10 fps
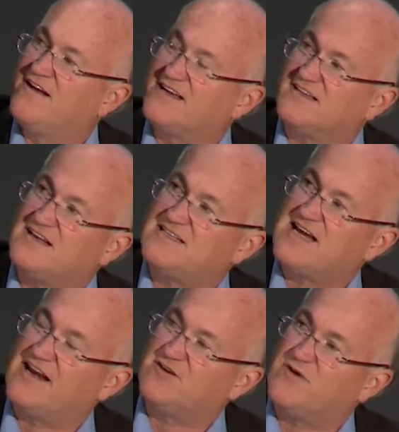Has a little
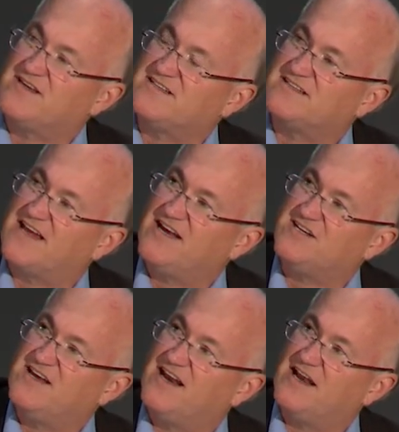tiny 26
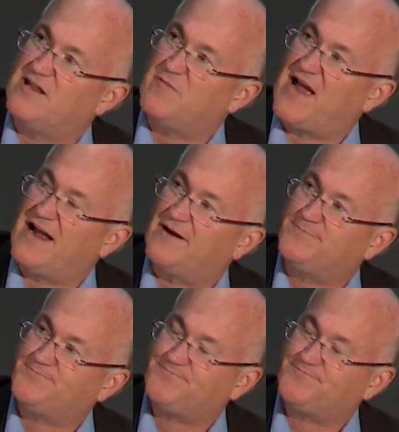gauge needle in the back